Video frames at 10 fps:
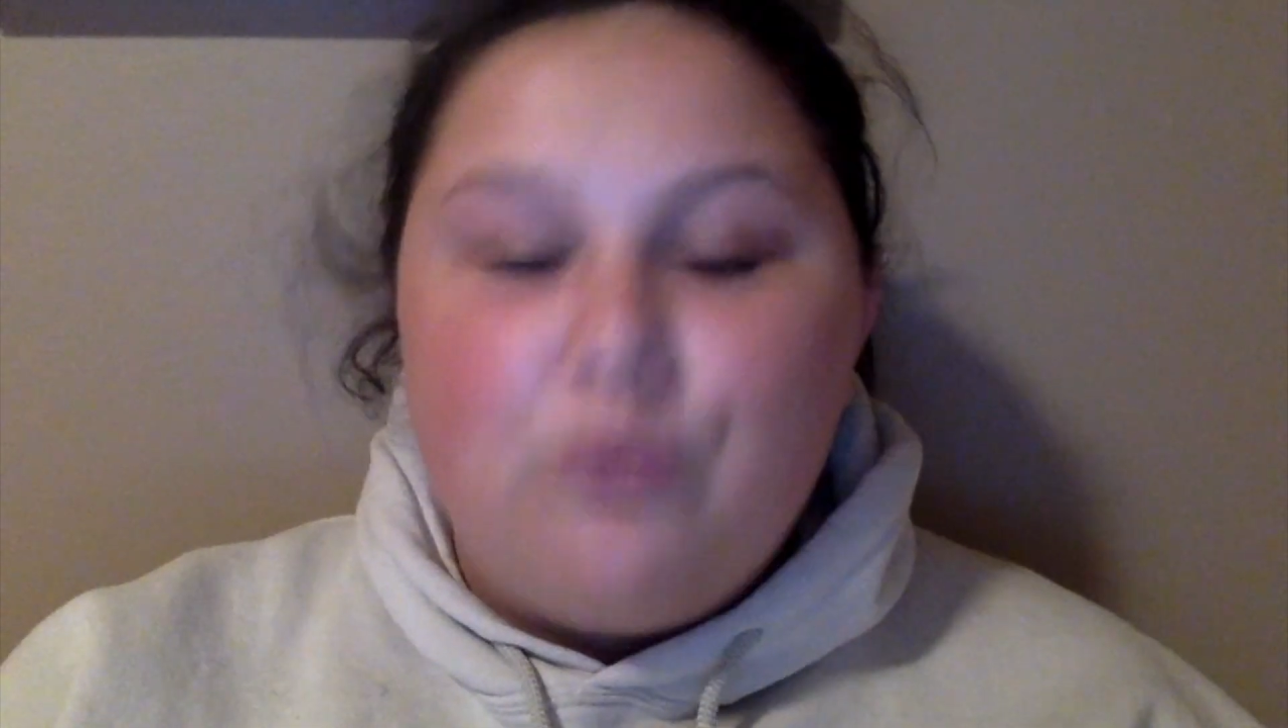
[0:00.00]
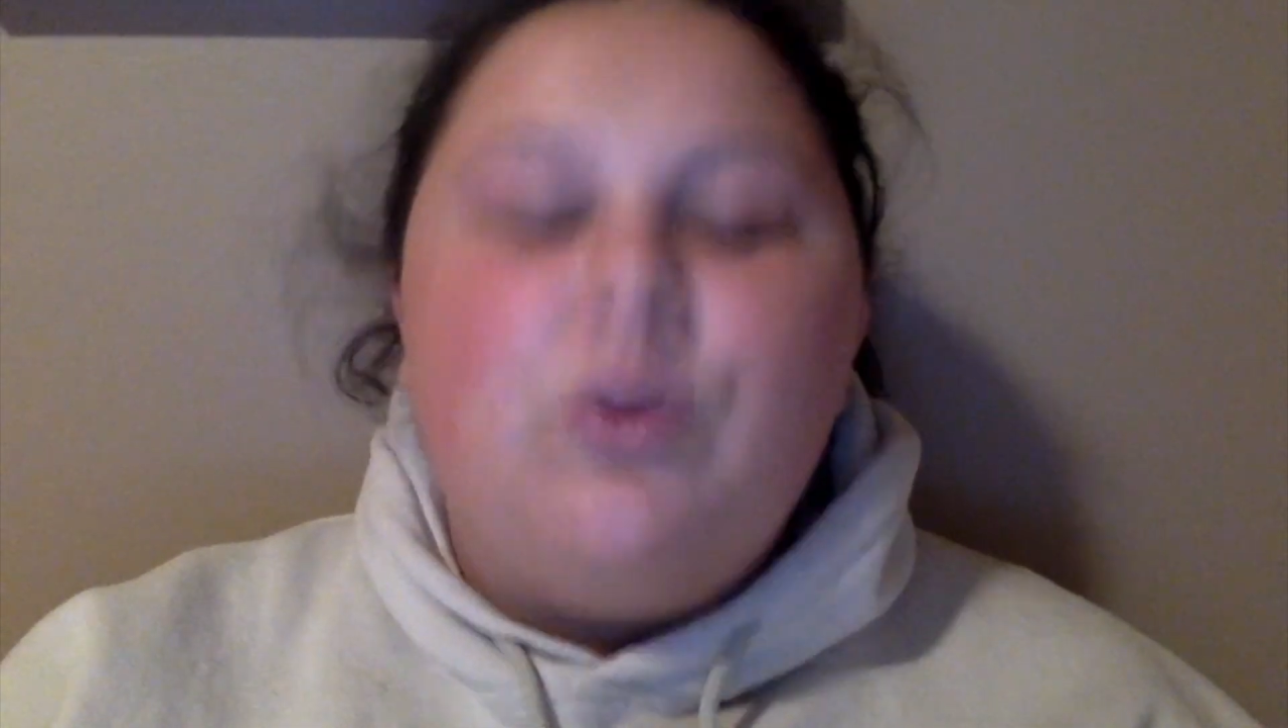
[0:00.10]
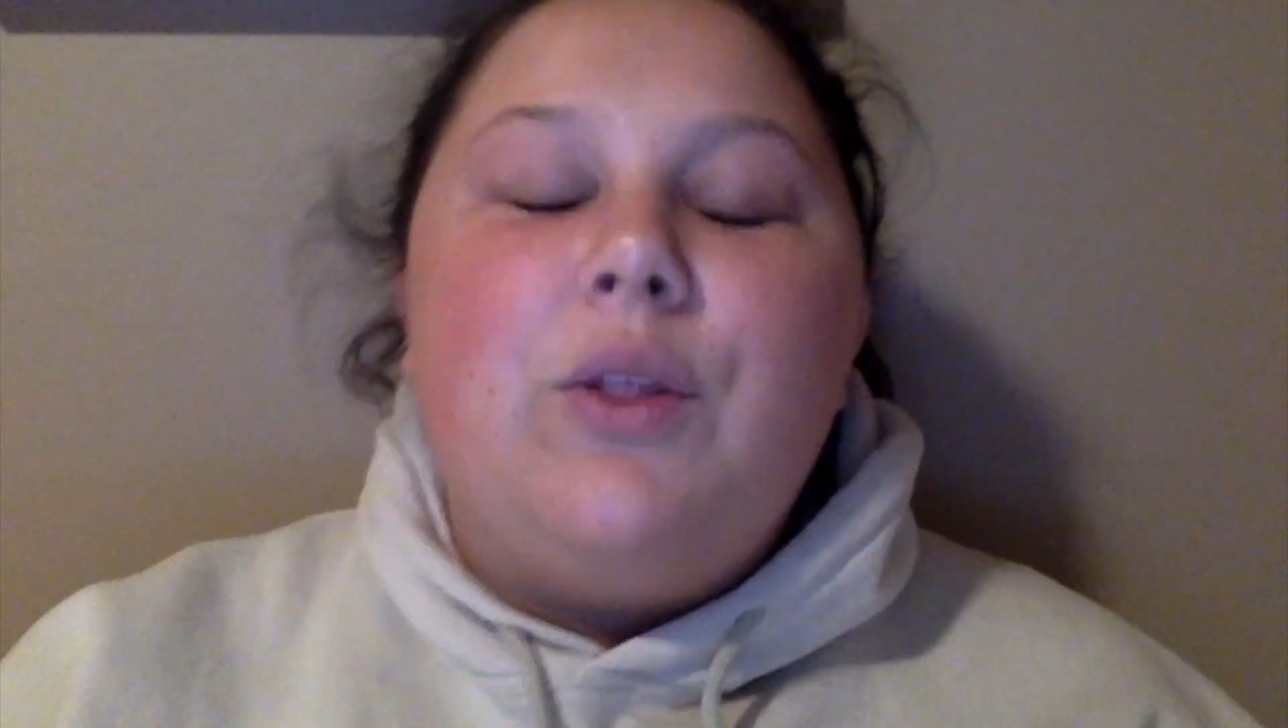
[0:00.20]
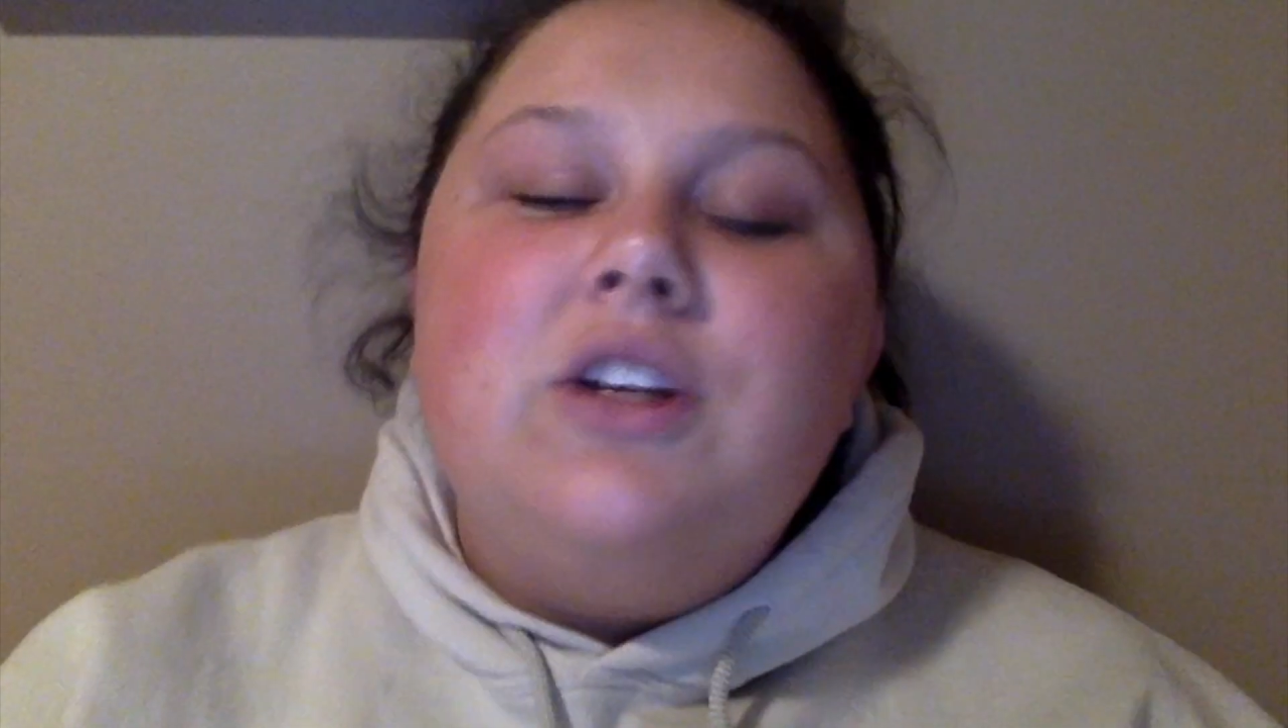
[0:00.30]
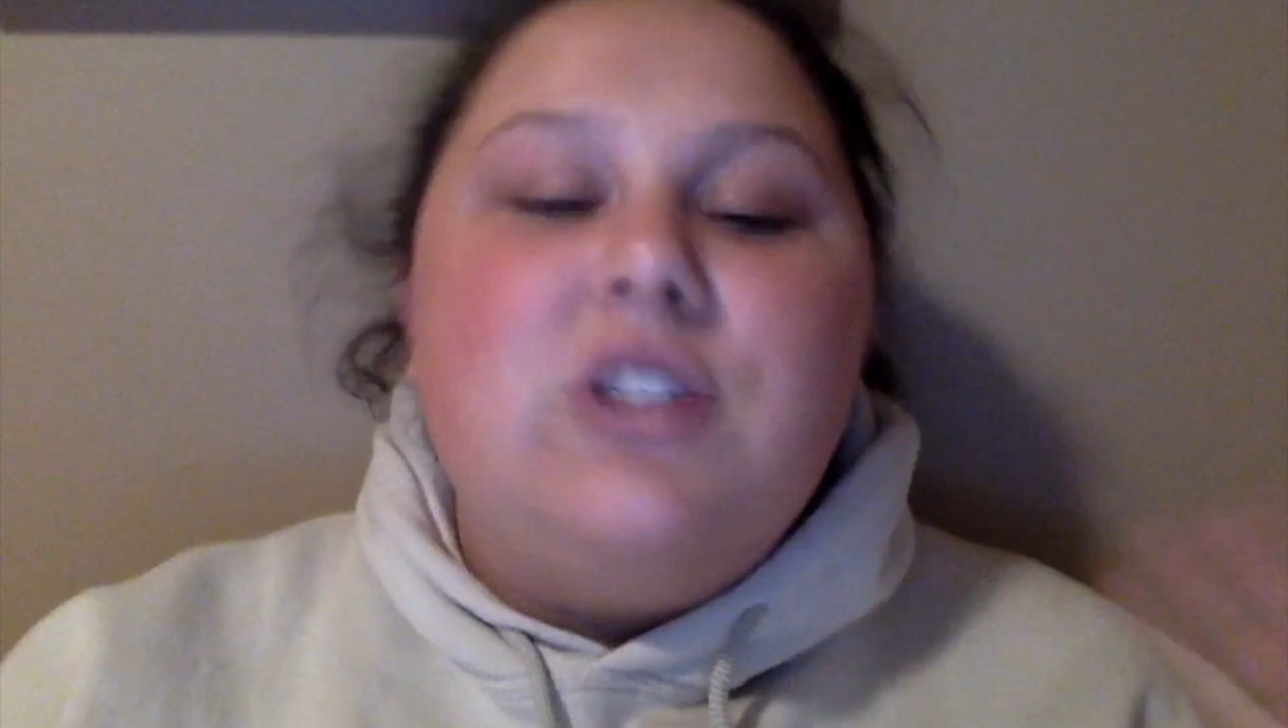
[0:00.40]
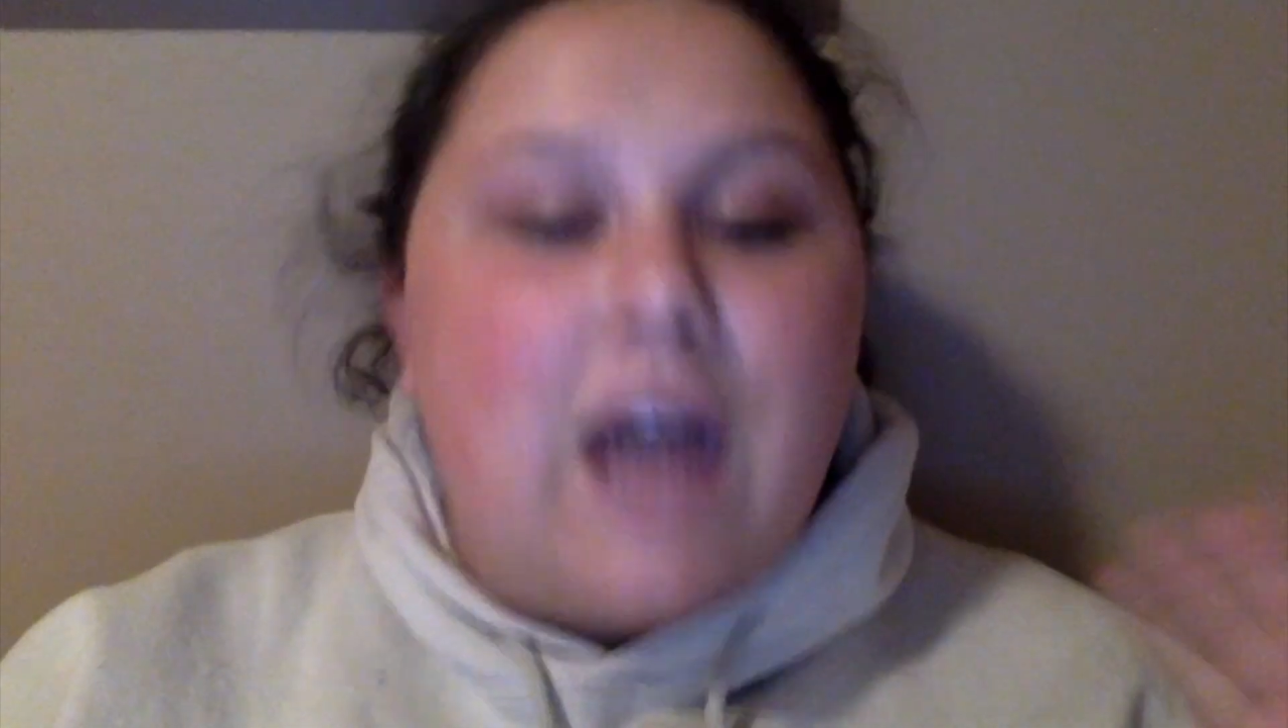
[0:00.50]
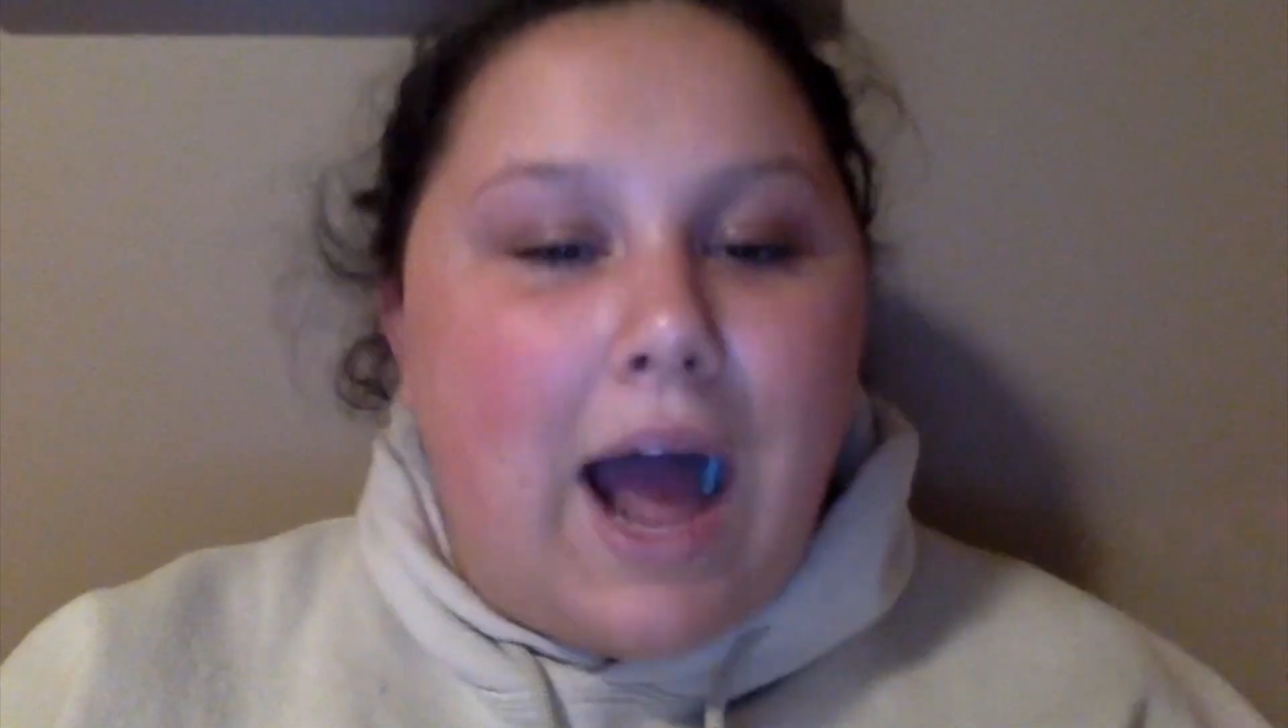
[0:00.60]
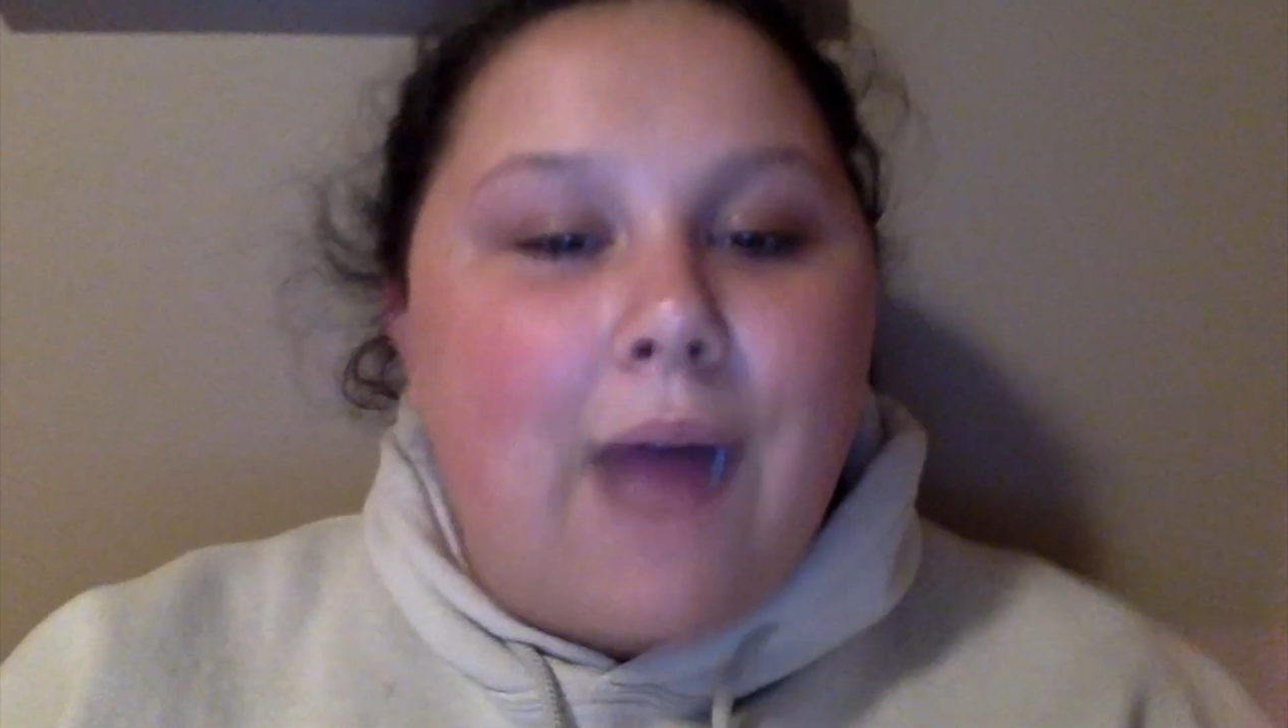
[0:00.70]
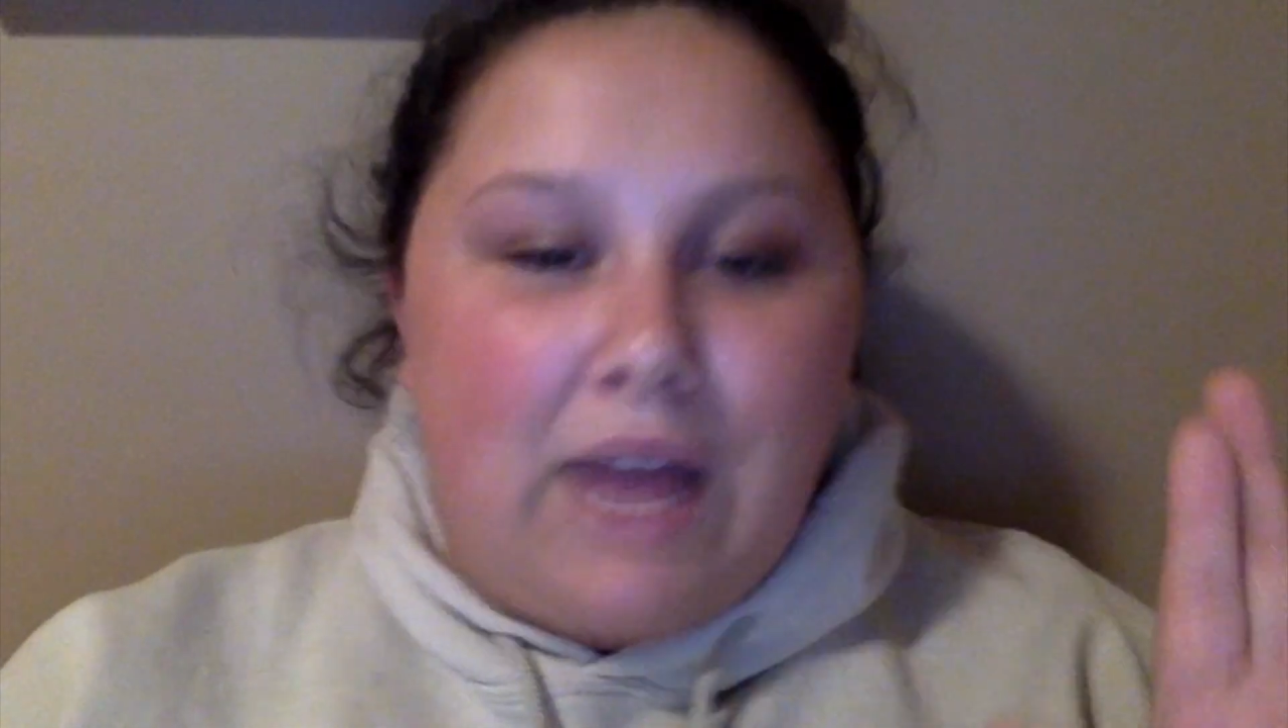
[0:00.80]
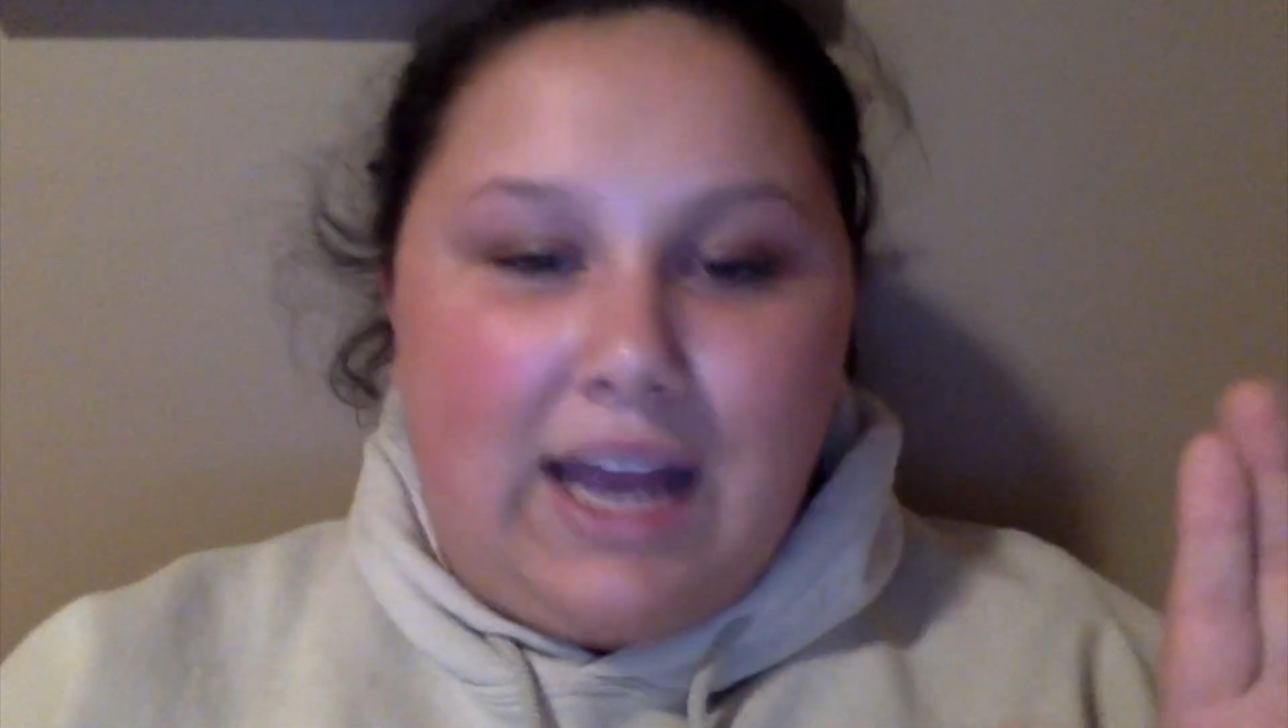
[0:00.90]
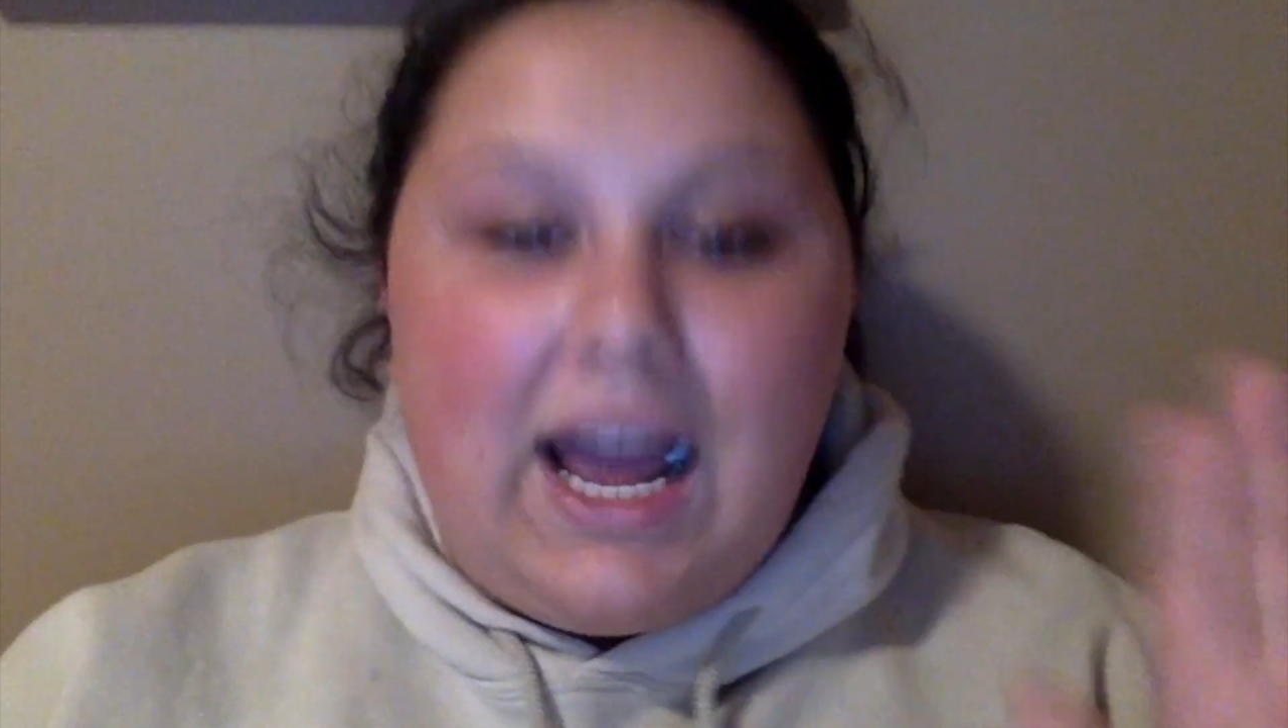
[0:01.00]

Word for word: Well, I'm lying.